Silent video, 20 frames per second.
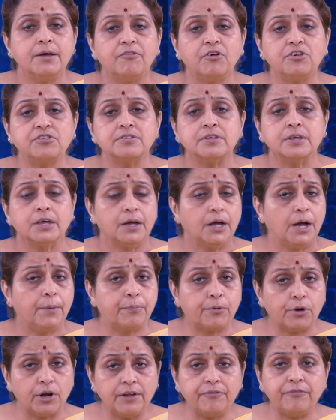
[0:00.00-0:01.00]
was a
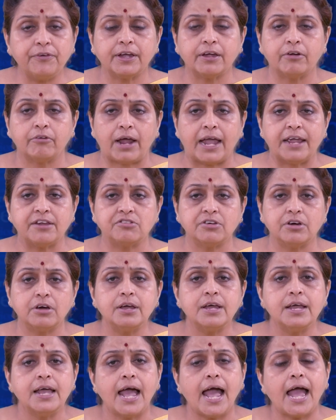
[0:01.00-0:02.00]
prolific writer,
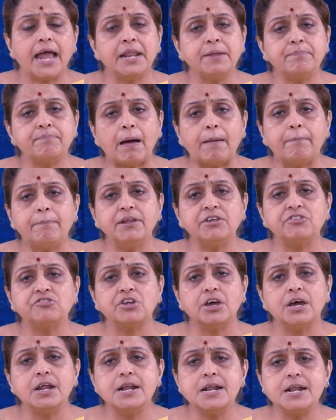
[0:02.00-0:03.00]
and he published
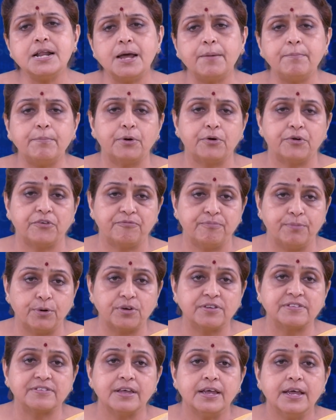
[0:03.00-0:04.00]
a number of
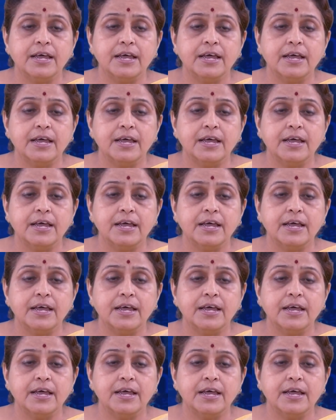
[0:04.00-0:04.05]
books.